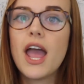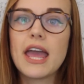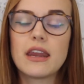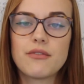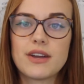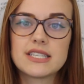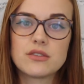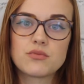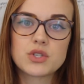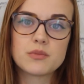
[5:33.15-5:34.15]
And if I
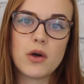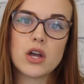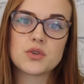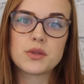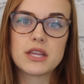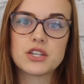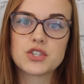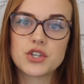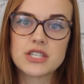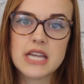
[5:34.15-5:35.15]
didn't respond within a
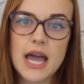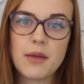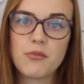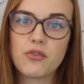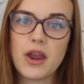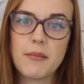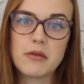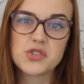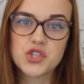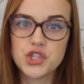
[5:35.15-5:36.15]
certain time frame,
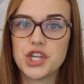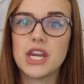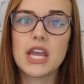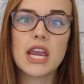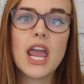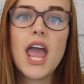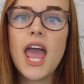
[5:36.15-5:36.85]
I was cheating.